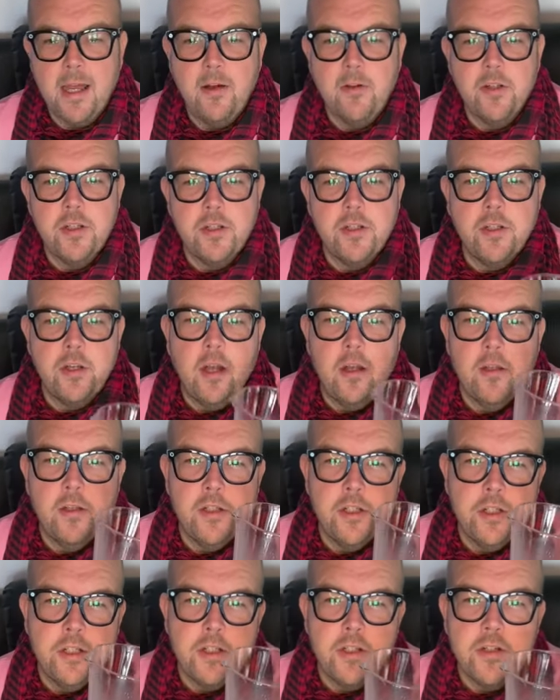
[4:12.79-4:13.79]
out at
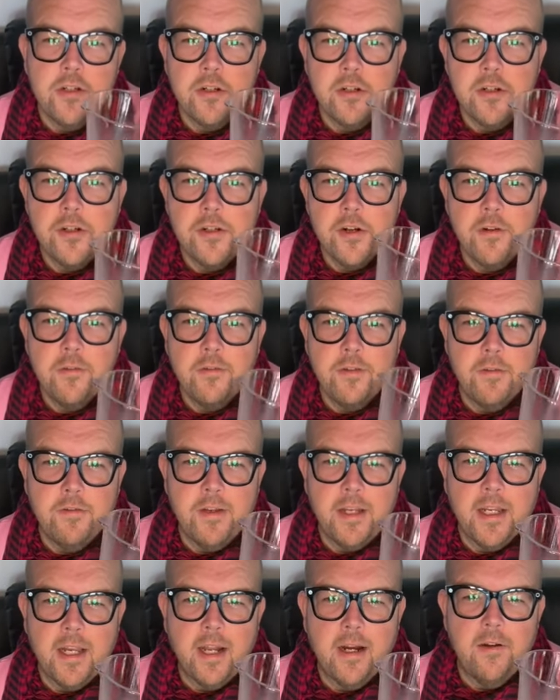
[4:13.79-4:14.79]
just under
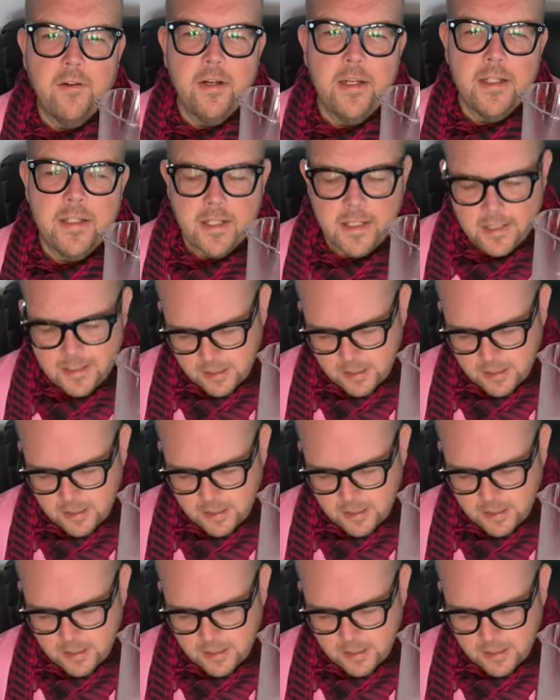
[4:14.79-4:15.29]
150 calories. So